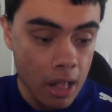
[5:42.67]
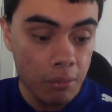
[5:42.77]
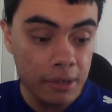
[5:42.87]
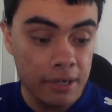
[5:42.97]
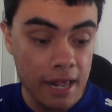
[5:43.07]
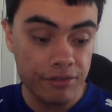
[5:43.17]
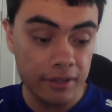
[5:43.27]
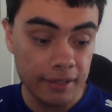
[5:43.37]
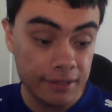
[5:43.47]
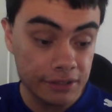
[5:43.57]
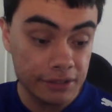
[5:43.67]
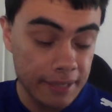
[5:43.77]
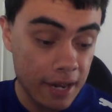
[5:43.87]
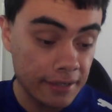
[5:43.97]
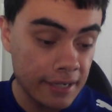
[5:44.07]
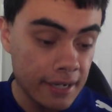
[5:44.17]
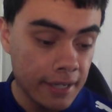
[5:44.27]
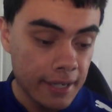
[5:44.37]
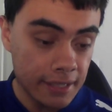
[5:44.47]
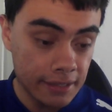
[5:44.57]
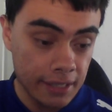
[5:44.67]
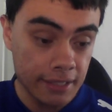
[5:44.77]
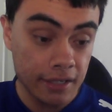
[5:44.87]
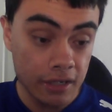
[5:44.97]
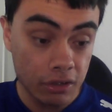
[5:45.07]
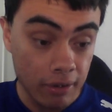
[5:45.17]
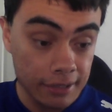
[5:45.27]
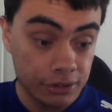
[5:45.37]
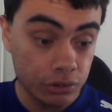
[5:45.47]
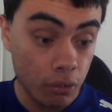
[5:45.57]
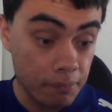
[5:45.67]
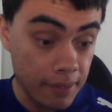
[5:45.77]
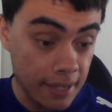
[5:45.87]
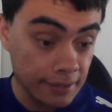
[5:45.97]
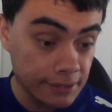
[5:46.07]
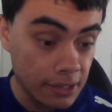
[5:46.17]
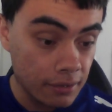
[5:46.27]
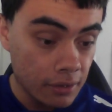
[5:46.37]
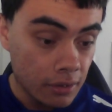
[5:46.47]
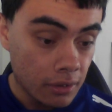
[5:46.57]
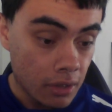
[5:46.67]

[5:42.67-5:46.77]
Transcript: Now, uh, when Nathan Cleary's been out, and he, he did a great job there. So